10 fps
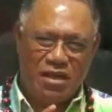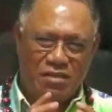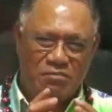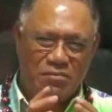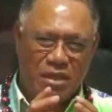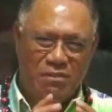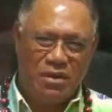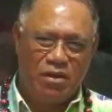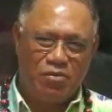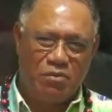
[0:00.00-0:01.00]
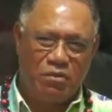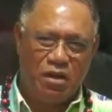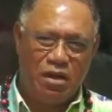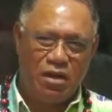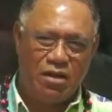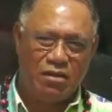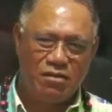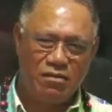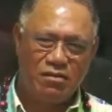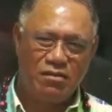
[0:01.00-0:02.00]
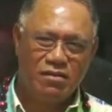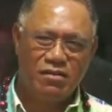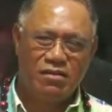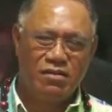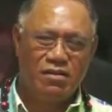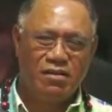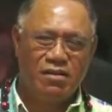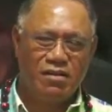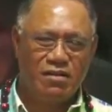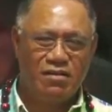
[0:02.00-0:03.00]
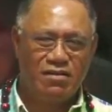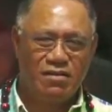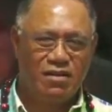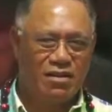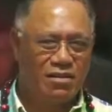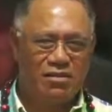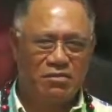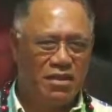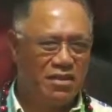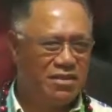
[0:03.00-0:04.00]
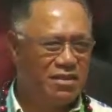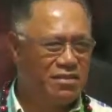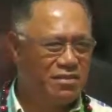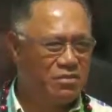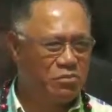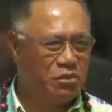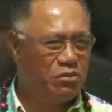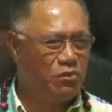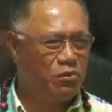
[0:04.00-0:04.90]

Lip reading: Tabernacle prayer. Oh God, it's amazing. It's beautiful.